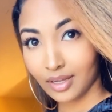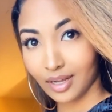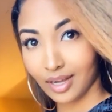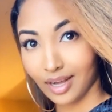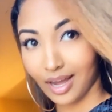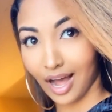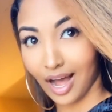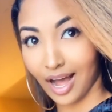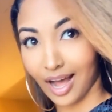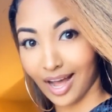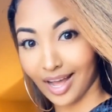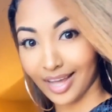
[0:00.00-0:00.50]

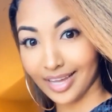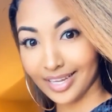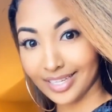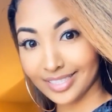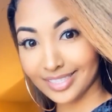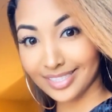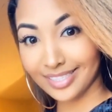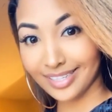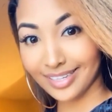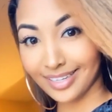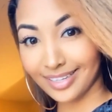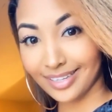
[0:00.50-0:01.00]

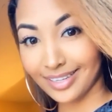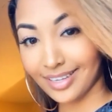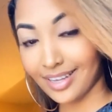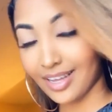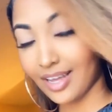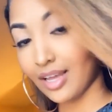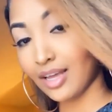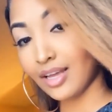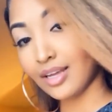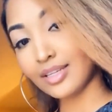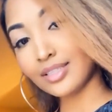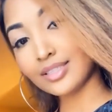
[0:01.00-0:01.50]
Guys,
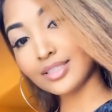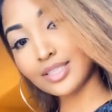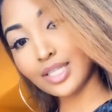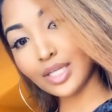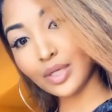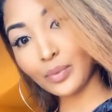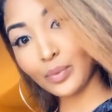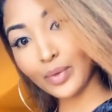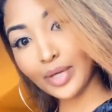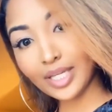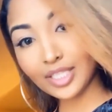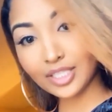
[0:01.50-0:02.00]

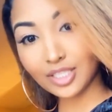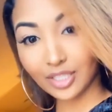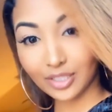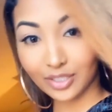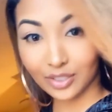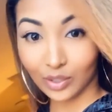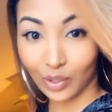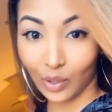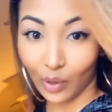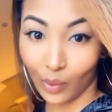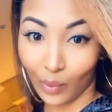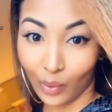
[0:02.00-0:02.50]
did we
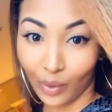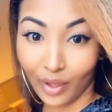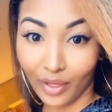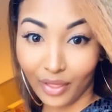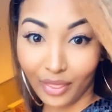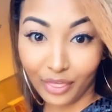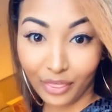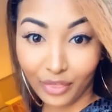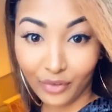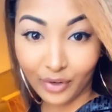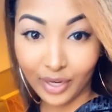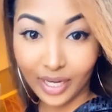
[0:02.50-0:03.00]
just go
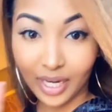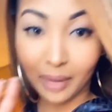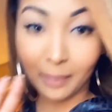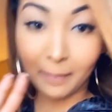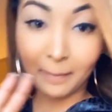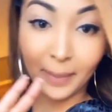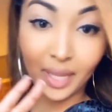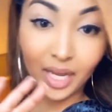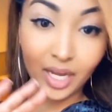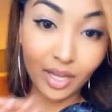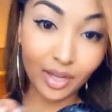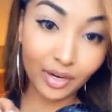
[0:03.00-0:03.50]
3
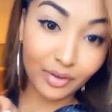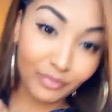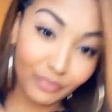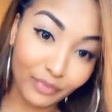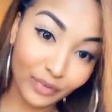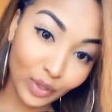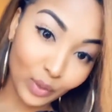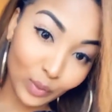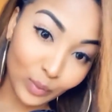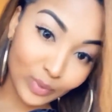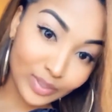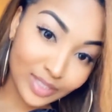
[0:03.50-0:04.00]
million
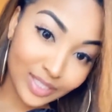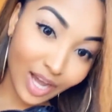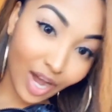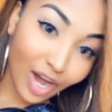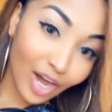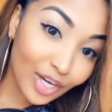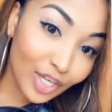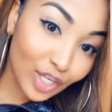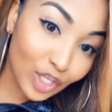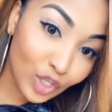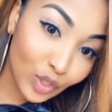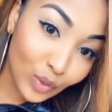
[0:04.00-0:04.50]
views
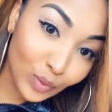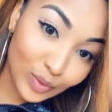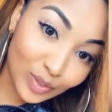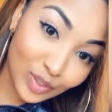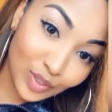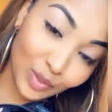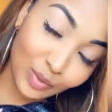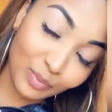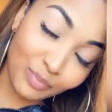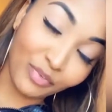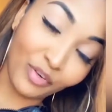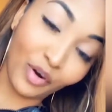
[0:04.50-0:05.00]
on
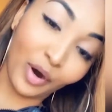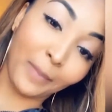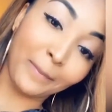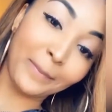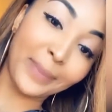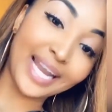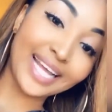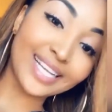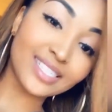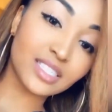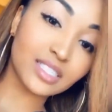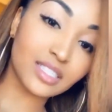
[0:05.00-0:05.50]
YouTube for a
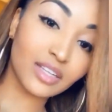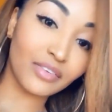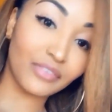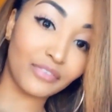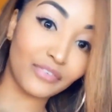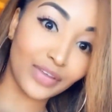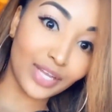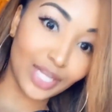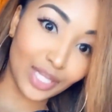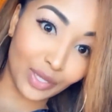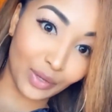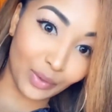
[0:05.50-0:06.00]
blessed
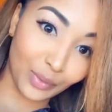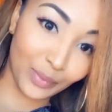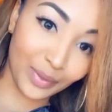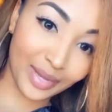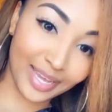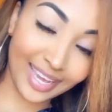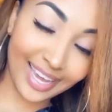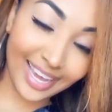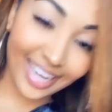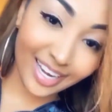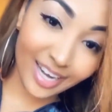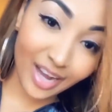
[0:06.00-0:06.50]
video
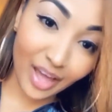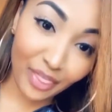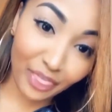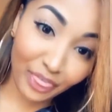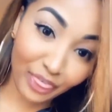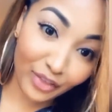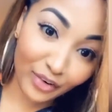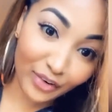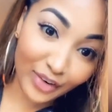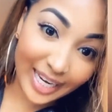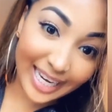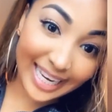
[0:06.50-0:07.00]
in
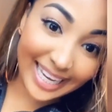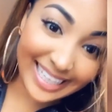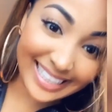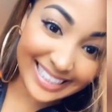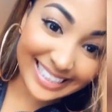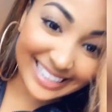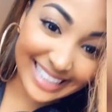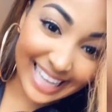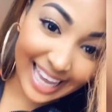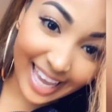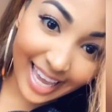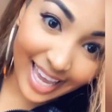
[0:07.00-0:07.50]
three
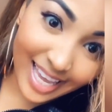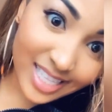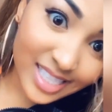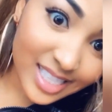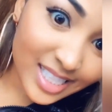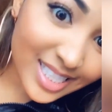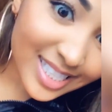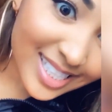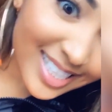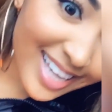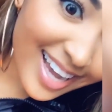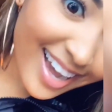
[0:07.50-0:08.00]

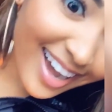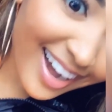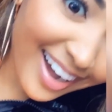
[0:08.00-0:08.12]
days?